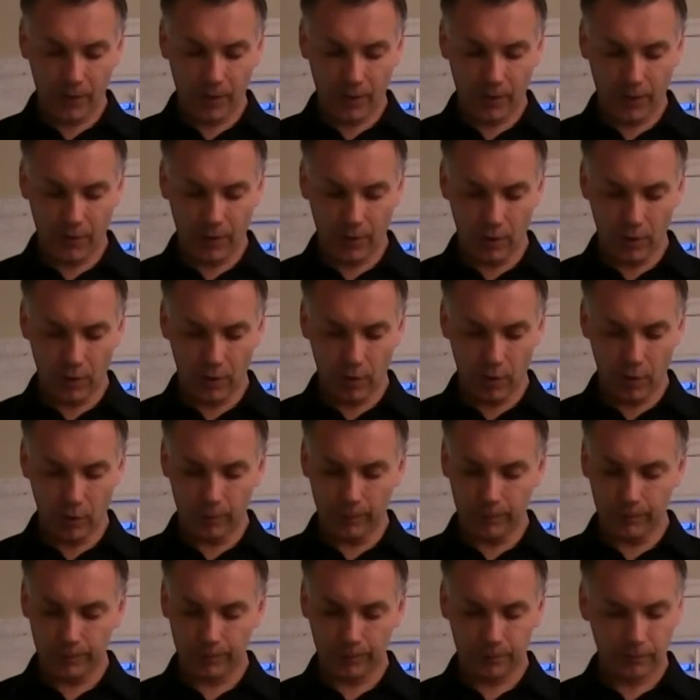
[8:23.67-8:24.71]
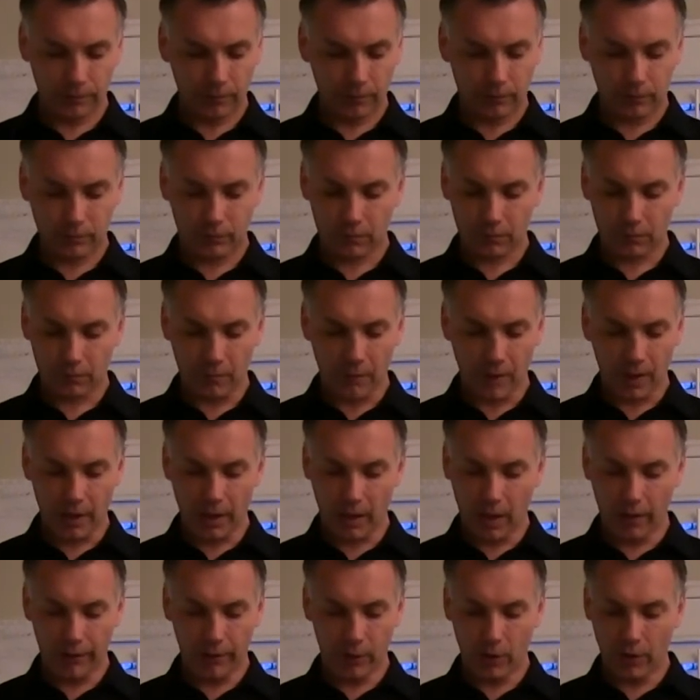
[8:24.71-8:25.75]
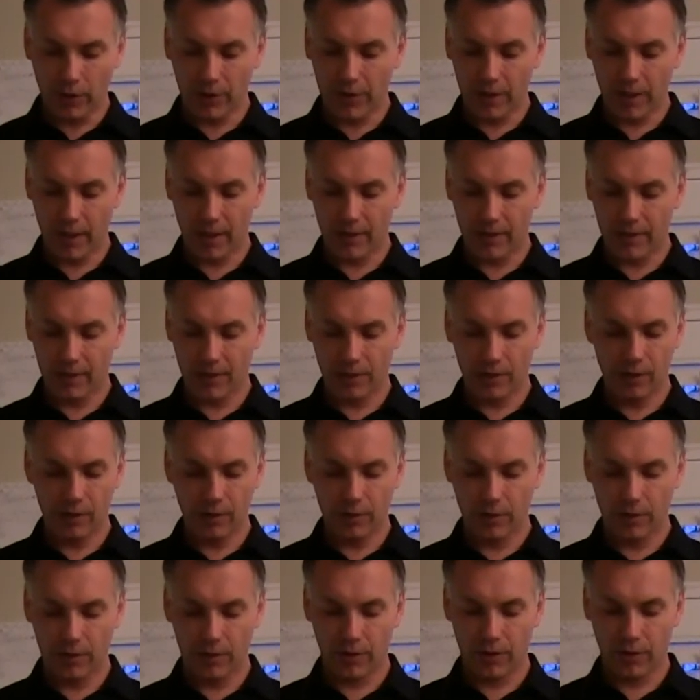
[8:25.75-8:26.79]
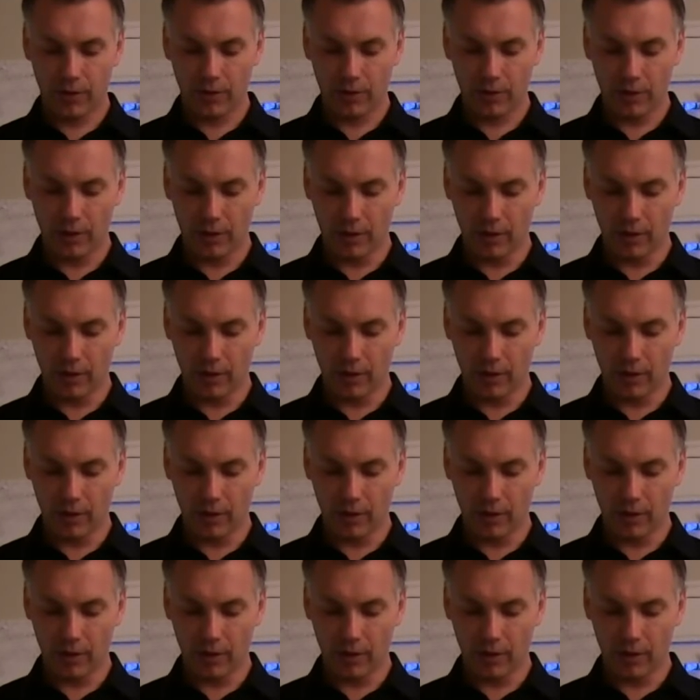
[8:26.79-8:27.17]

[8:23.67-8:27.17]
So that, of course, has a huge